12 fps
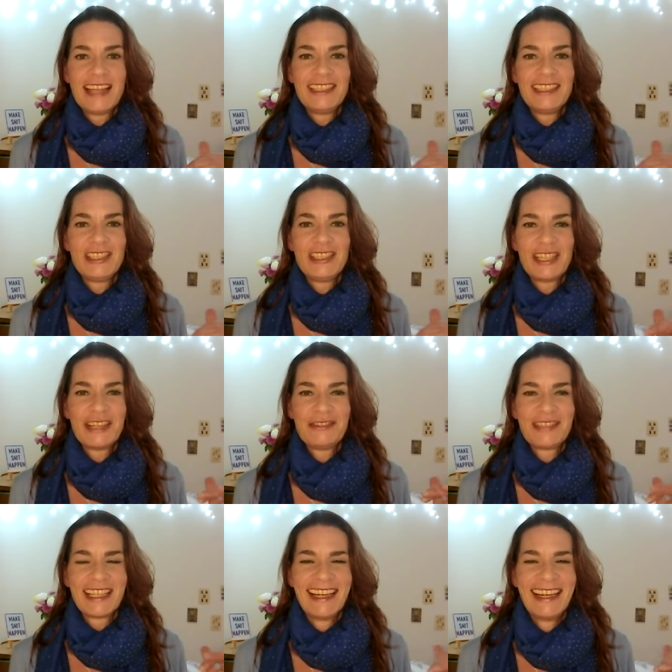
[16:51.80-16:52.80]
reality
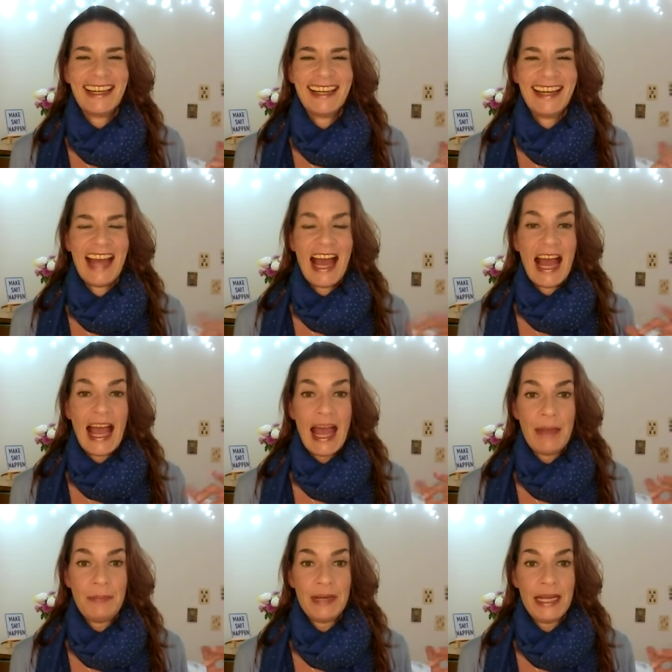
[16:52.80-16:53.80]
shift
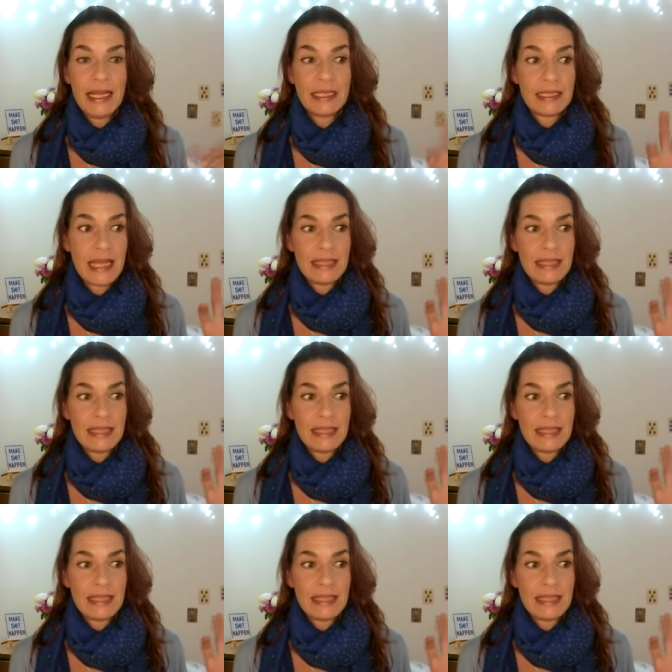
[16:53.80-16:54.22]
happening.